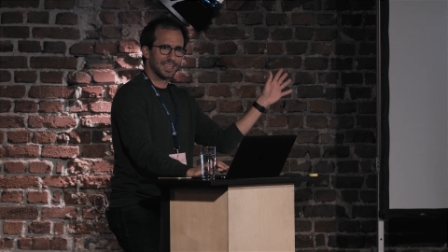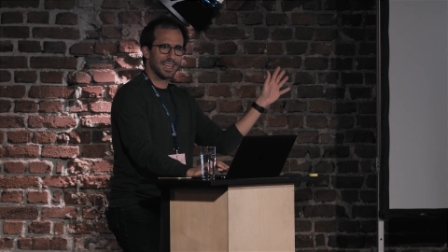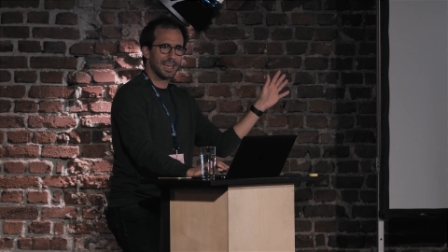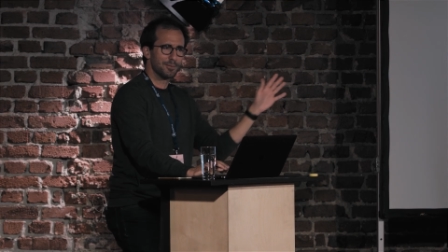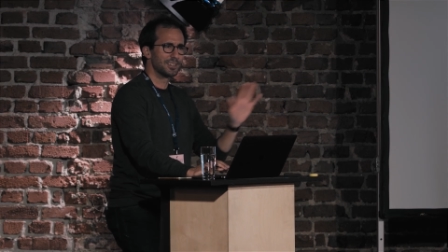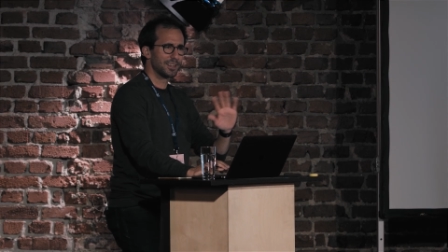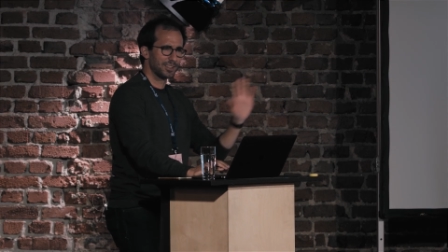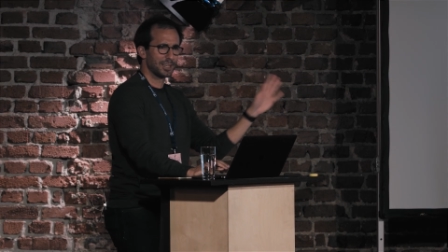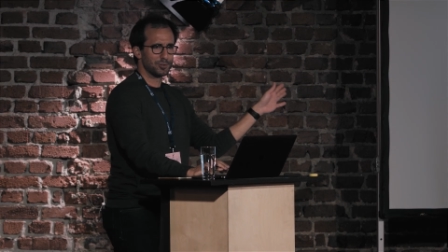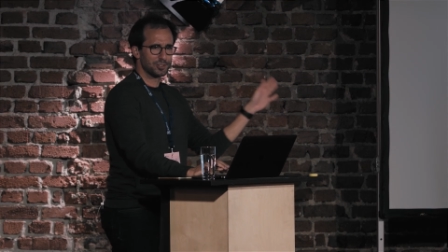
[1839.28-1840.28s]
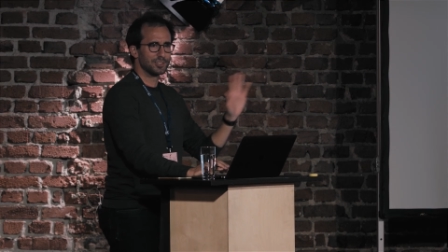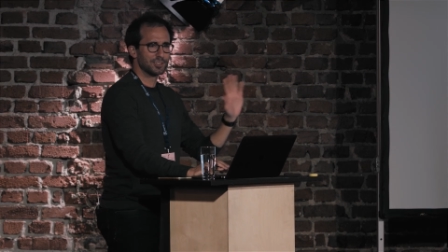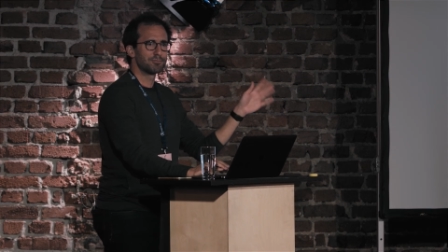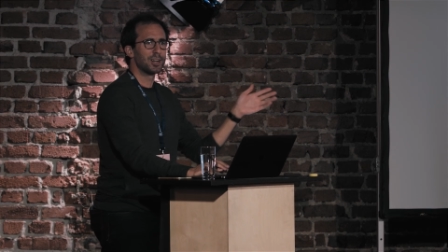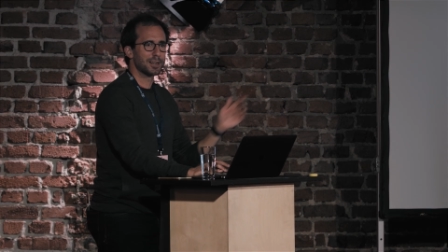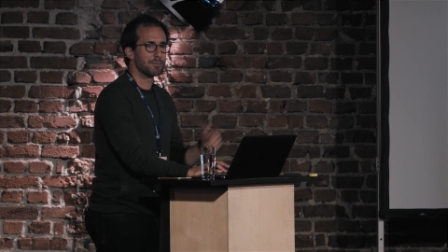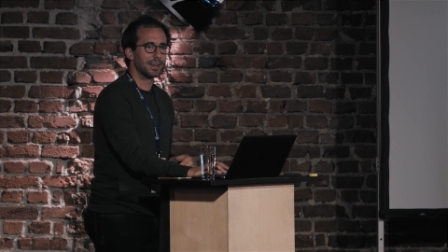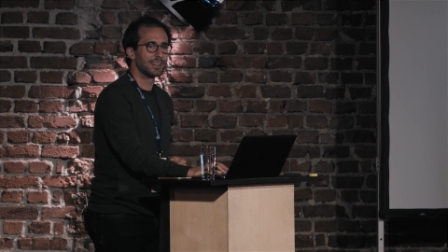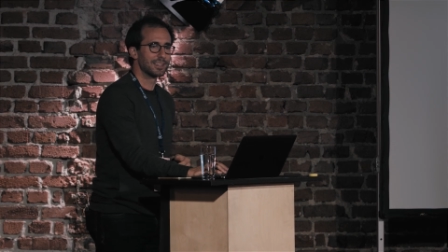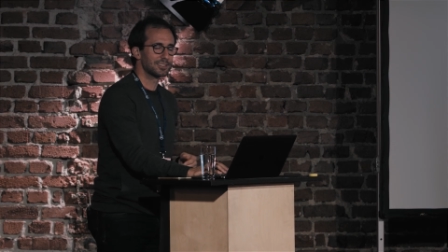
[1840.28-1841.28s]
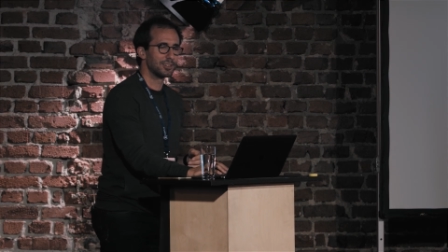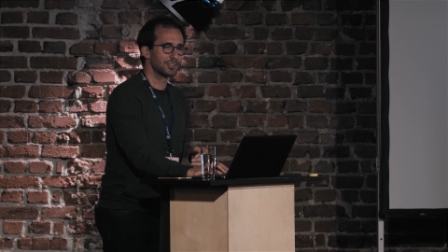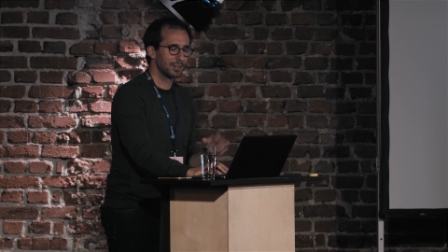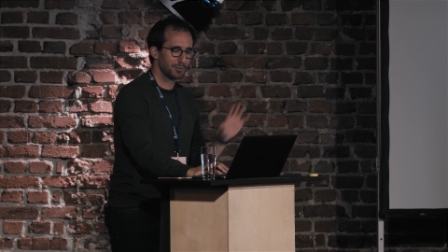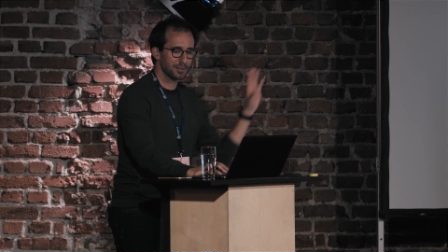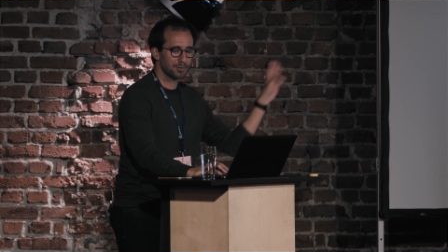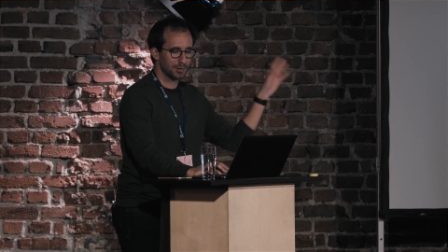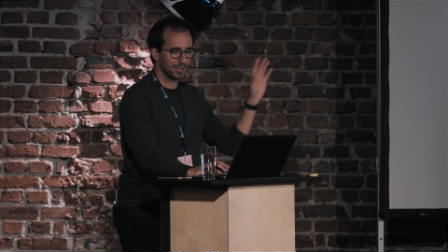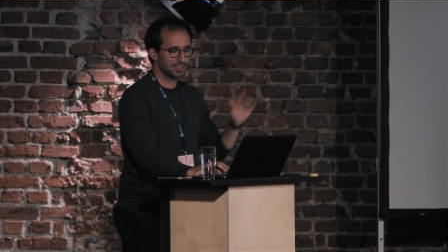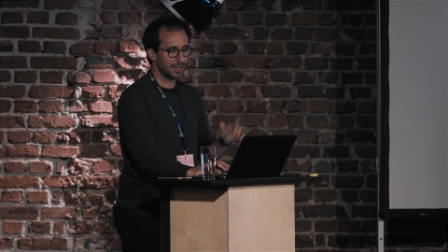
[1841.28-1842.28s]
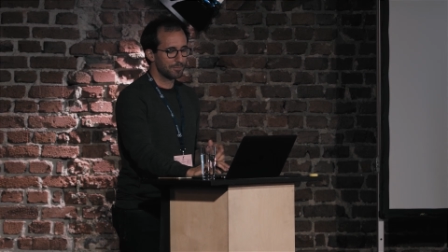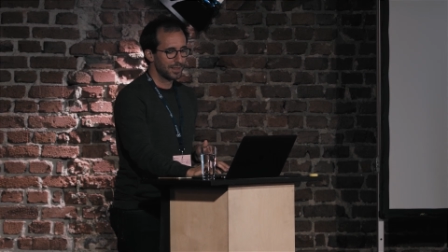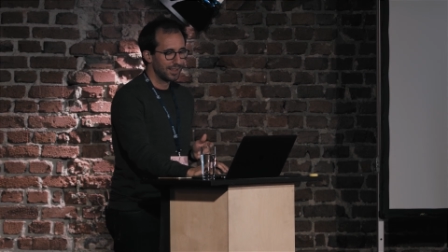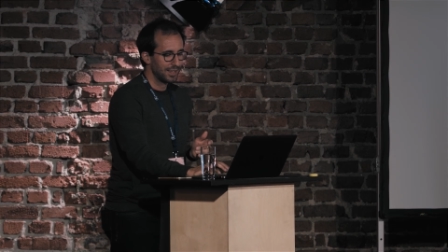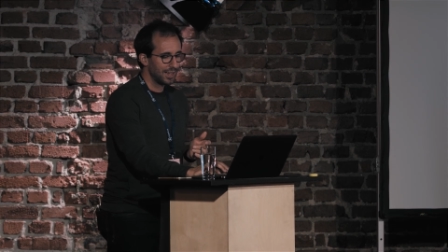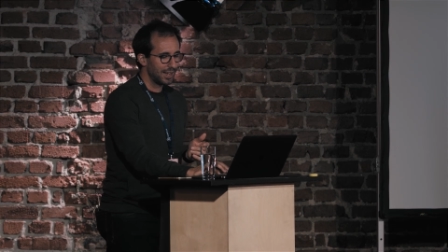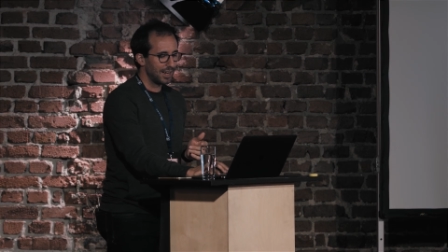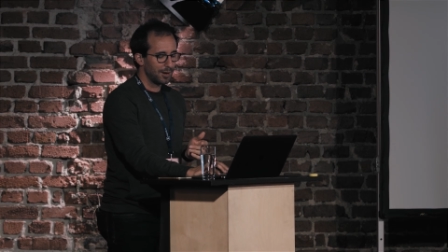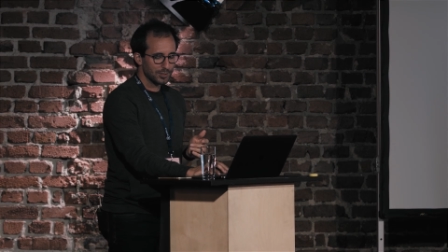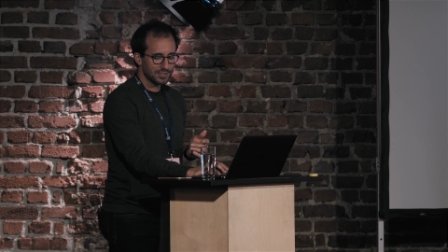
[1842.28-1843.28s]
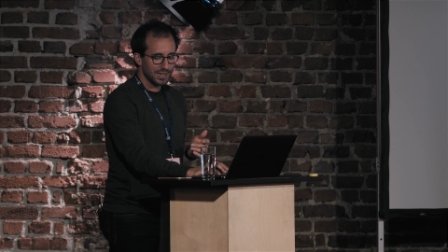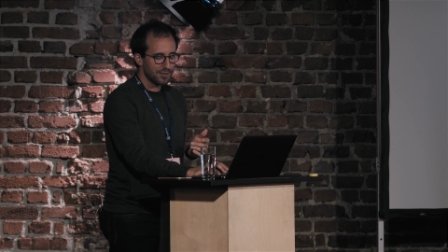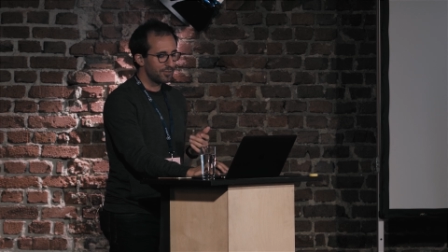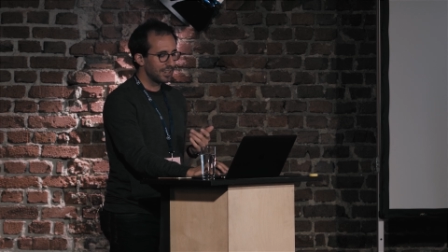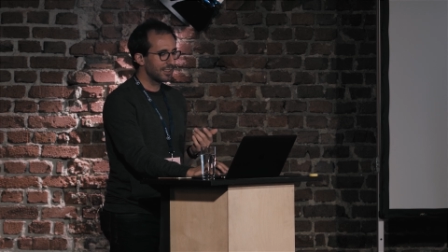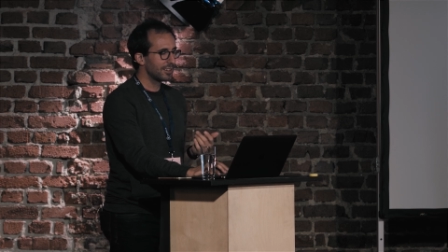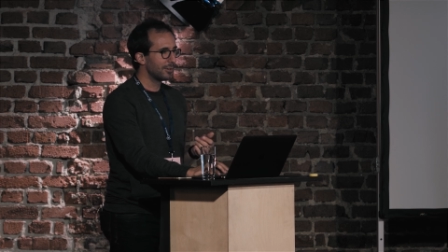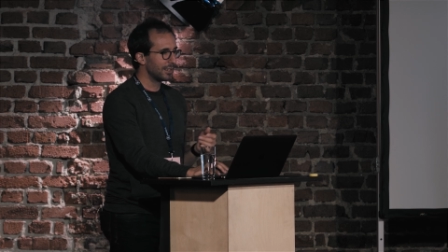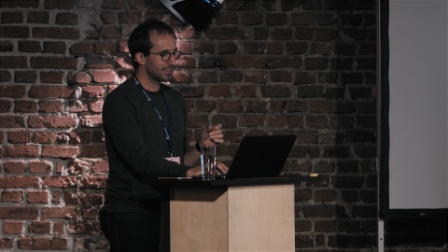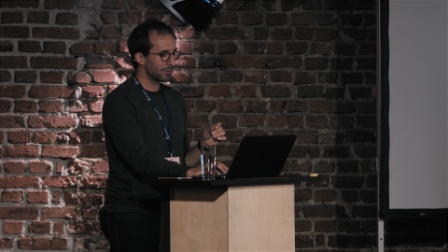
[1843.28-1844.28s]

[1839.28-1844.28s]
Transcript: and games, and I feel like we should just talk about it, that's all, so I wanted to throw these up. What's kind of funny, though, is